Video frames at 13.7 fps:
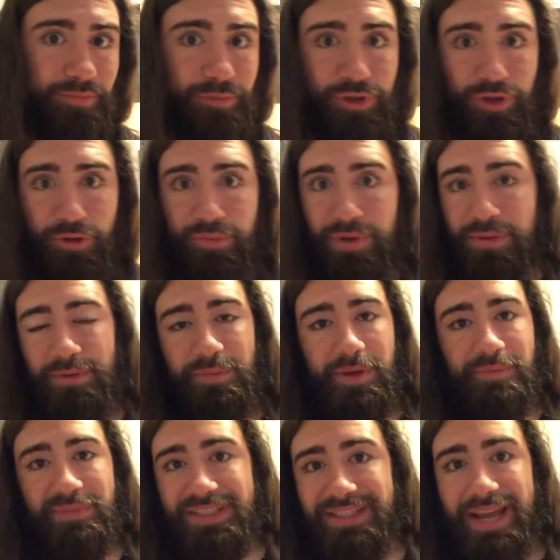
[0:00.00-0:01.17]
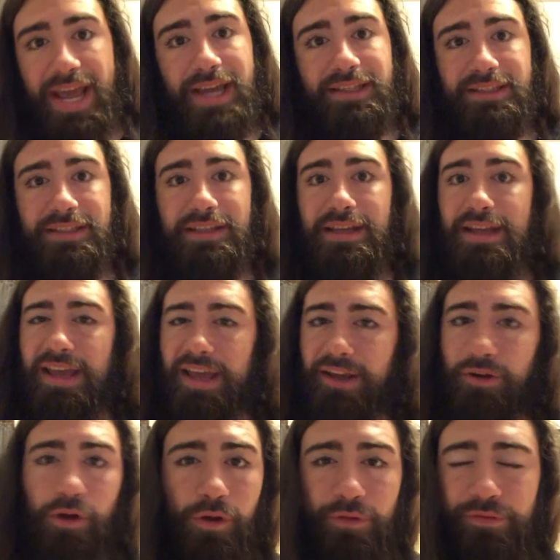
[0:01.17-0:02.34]
people that made mistakes
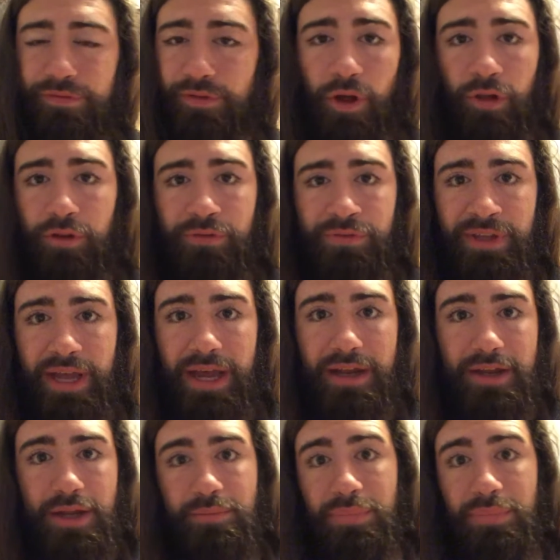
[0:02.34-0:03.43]
and all of that,